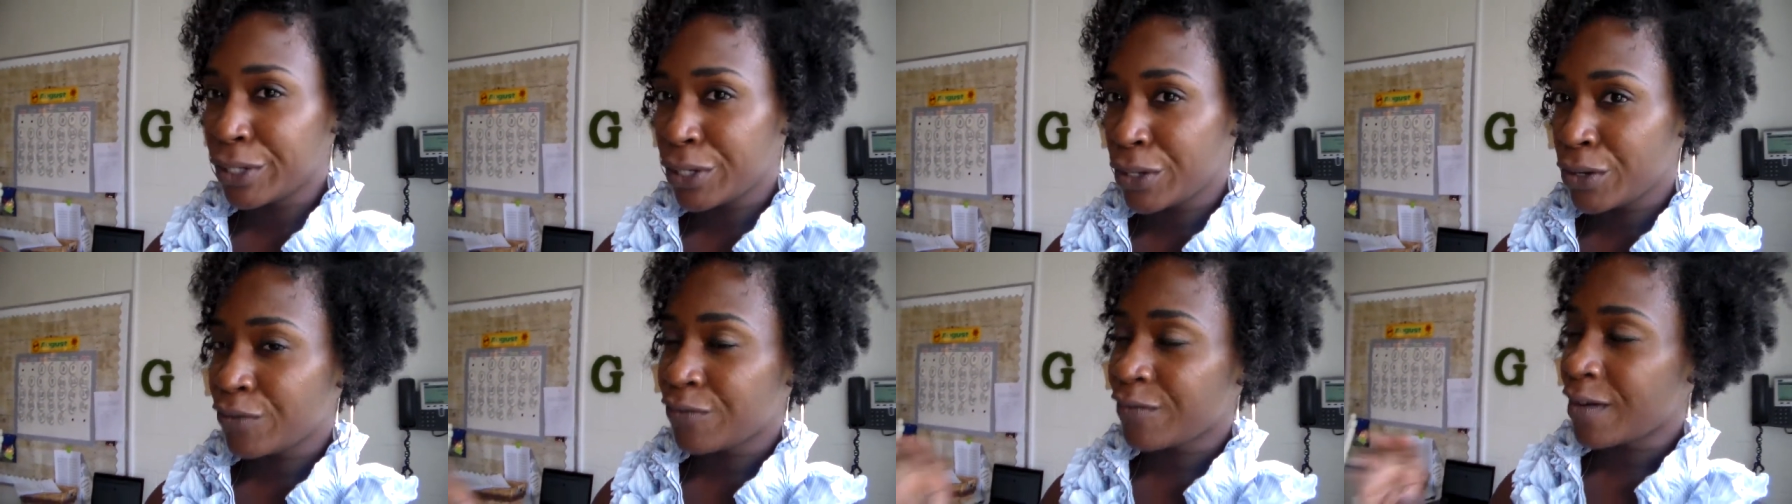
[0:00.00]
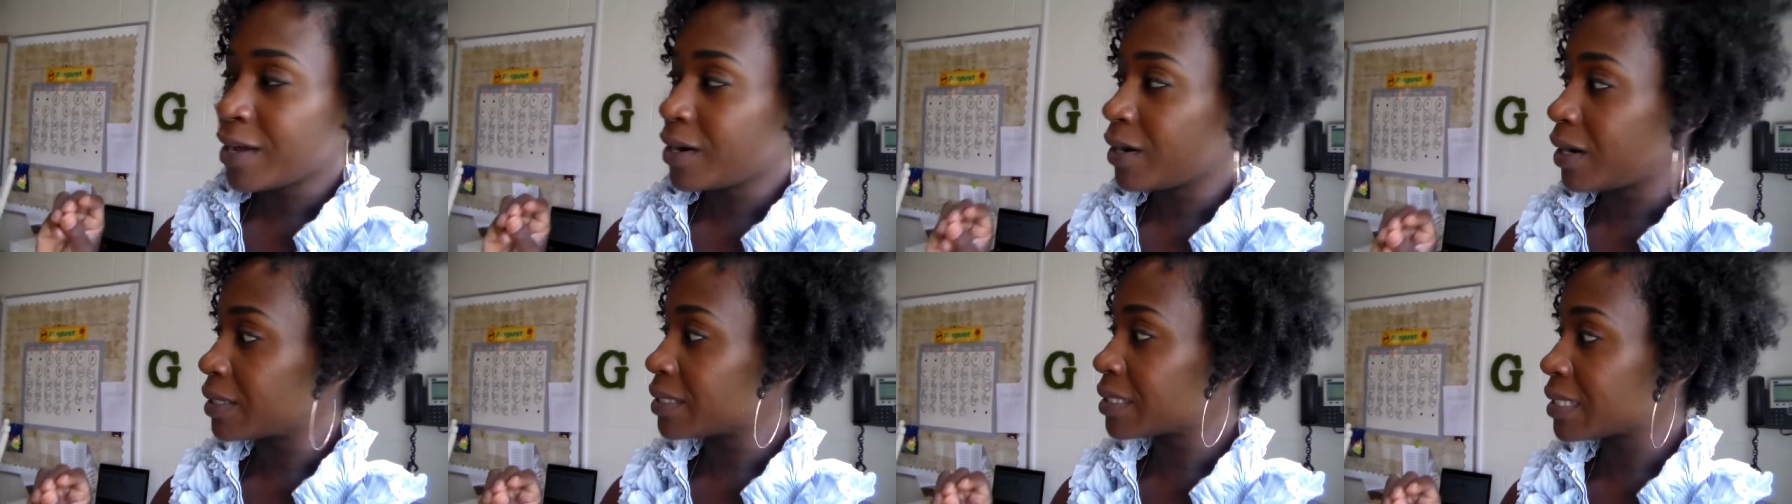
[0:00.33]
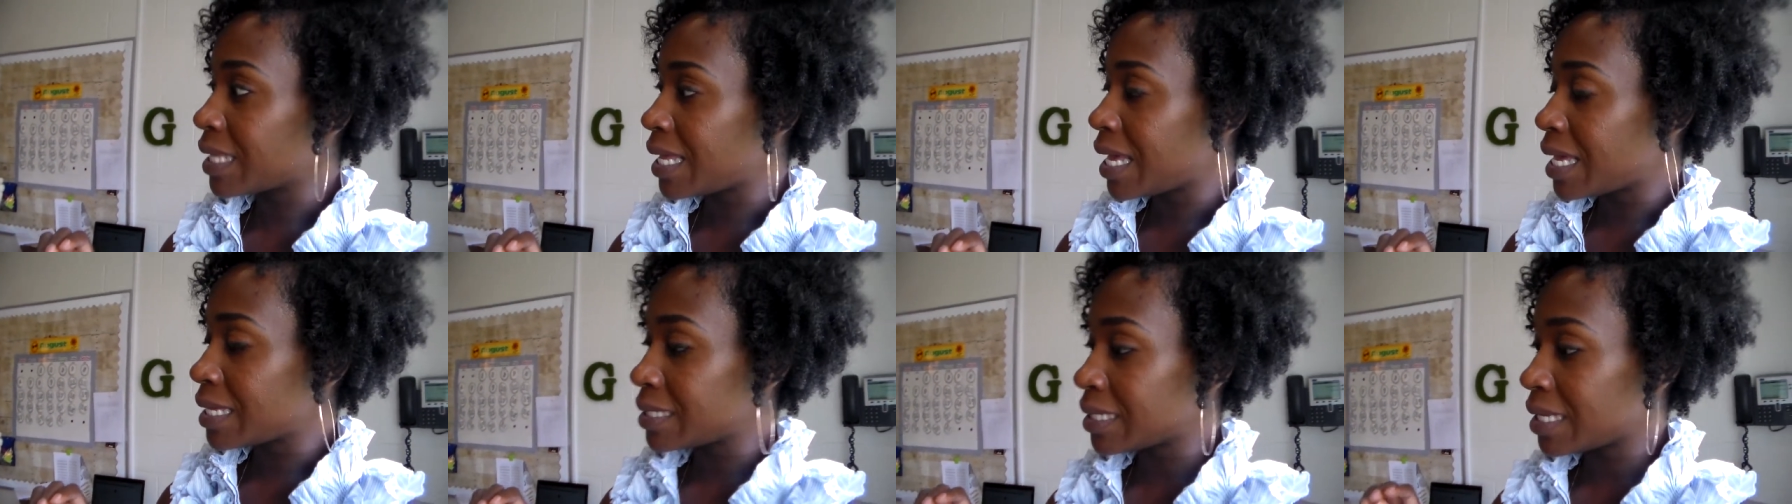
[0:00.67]
their unified
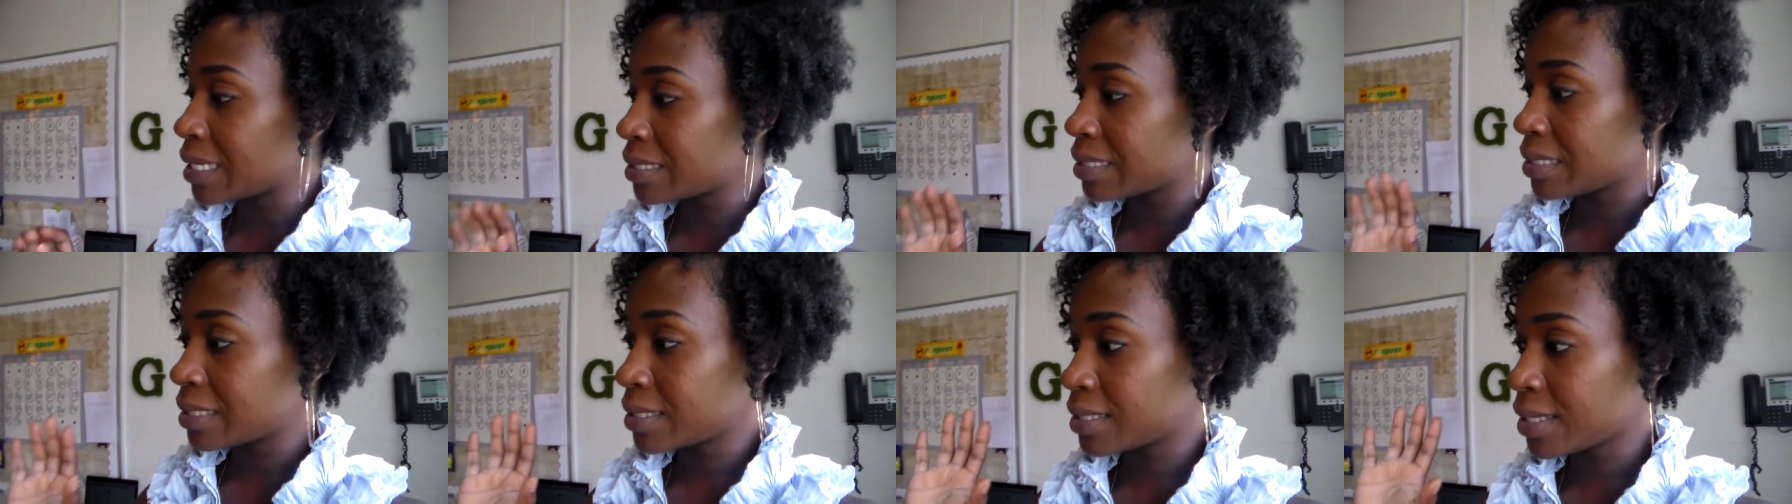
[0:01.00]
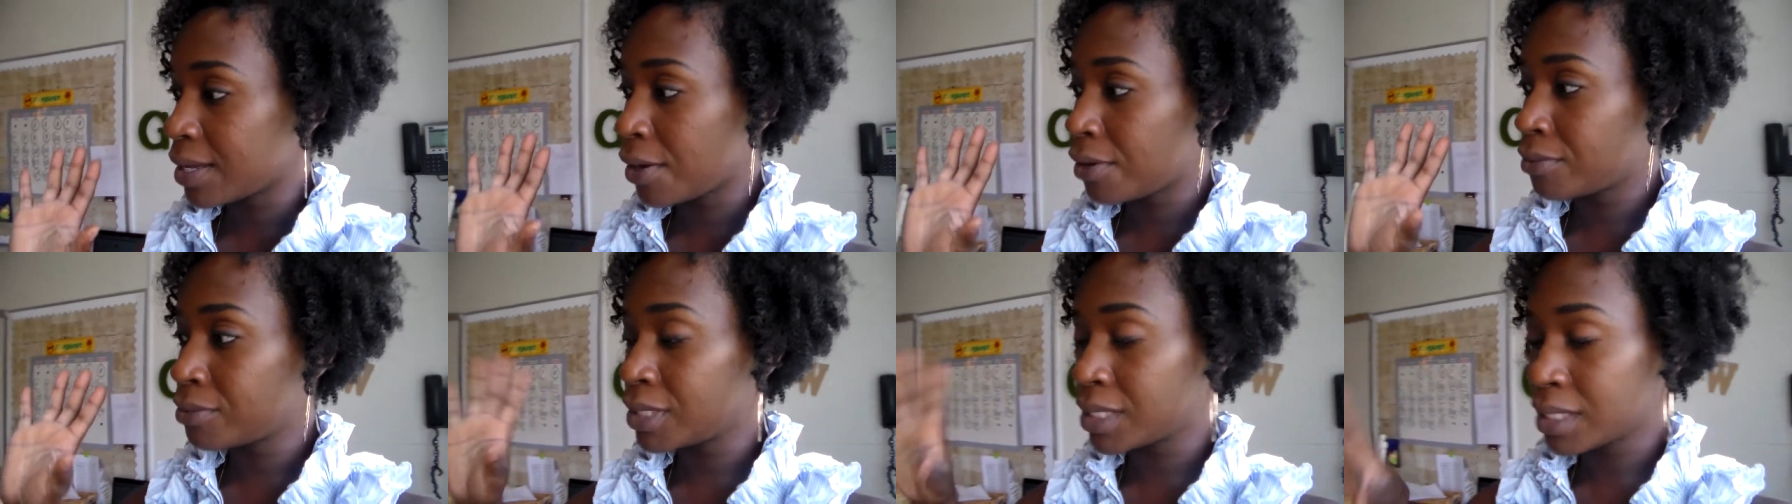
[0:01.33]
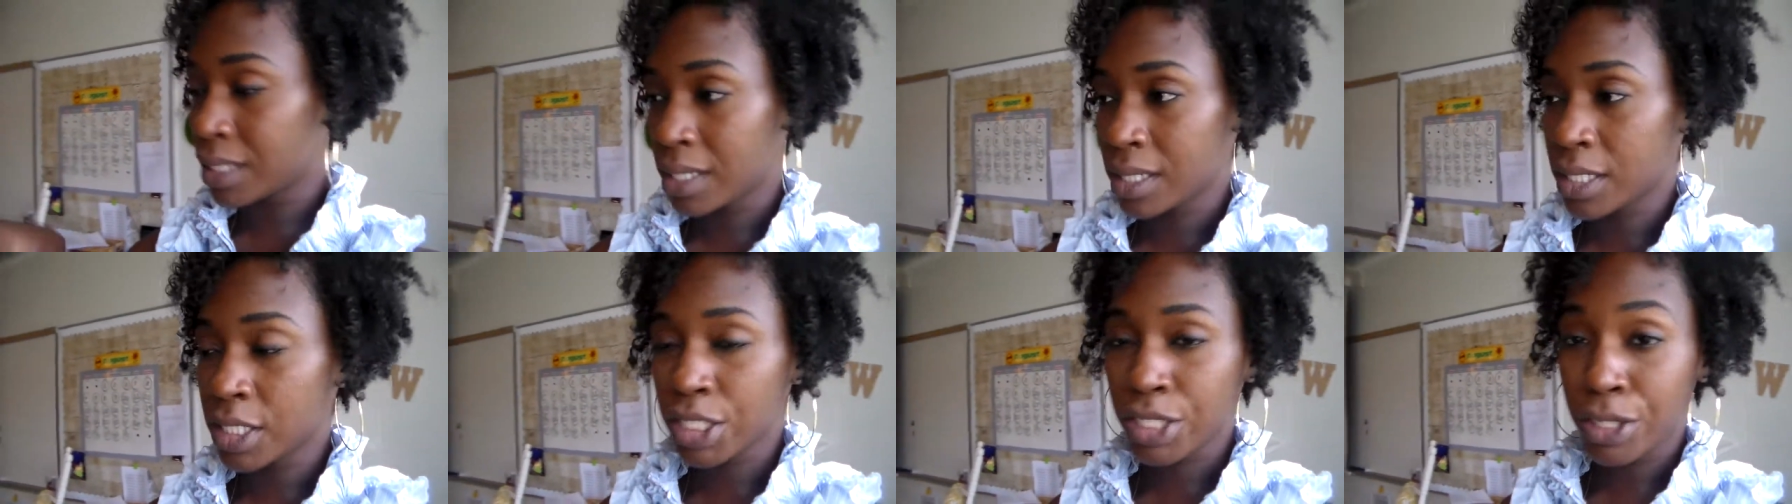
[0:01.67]
arts classes, and so I'm
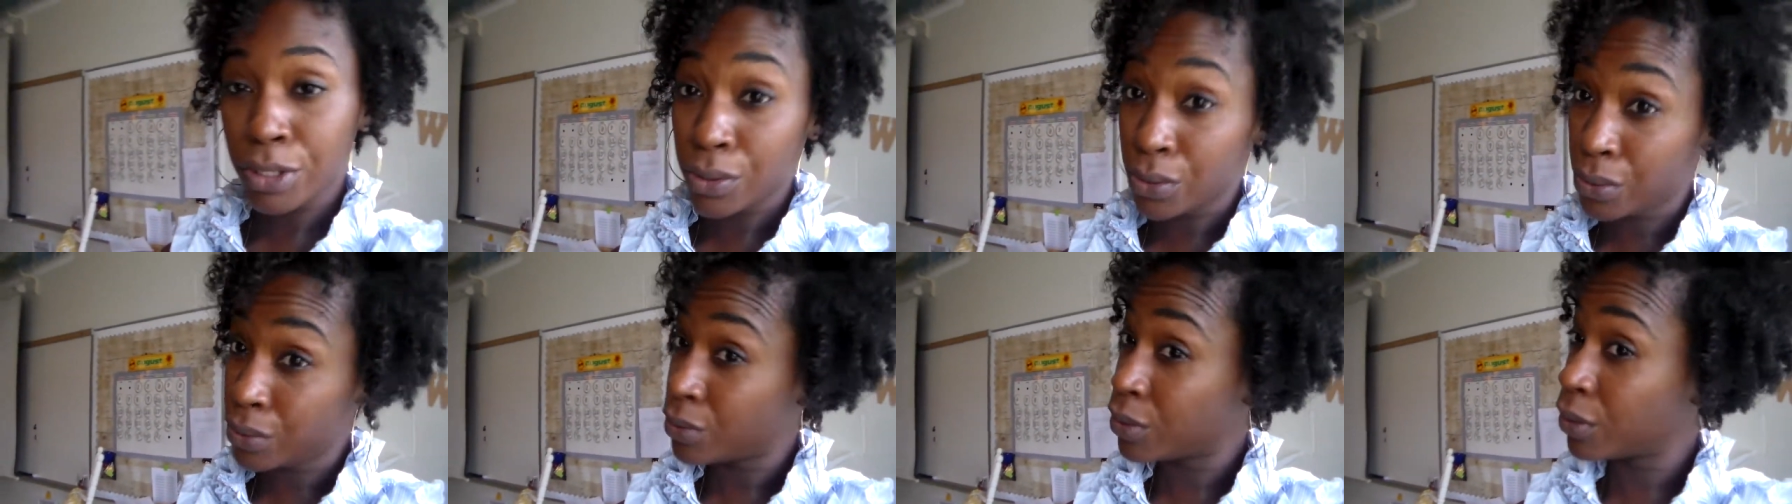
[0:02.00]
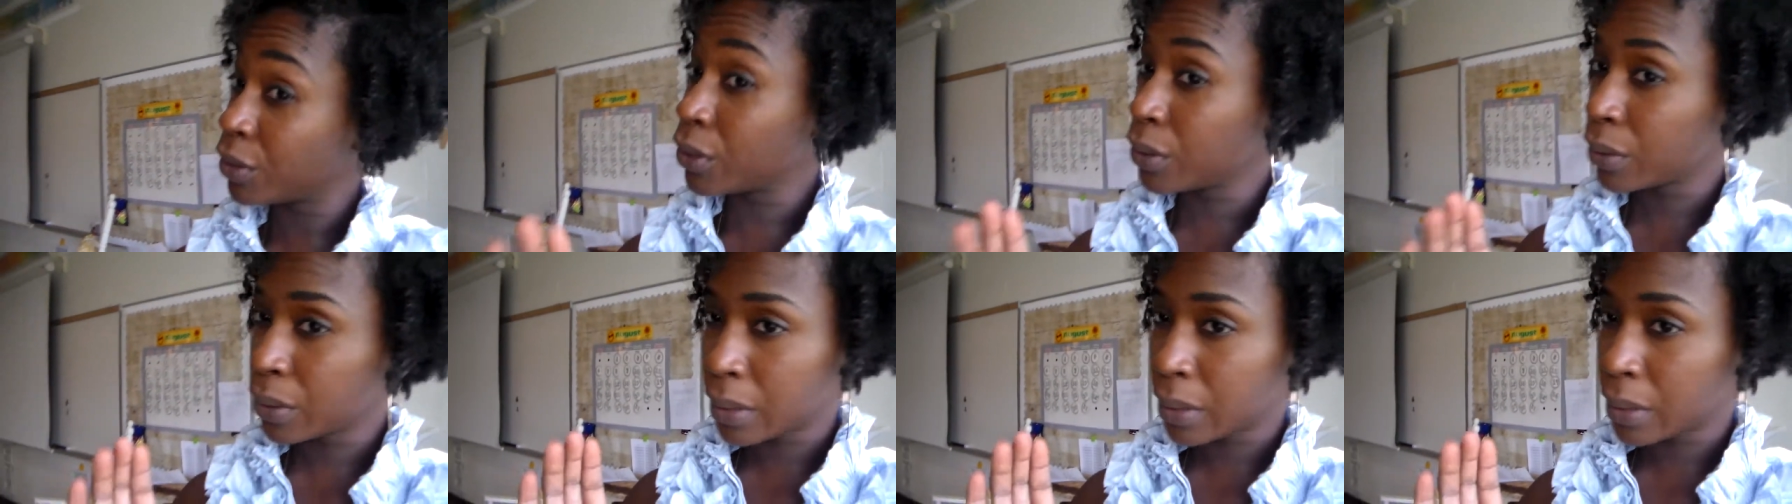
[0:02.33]
just gonna show you the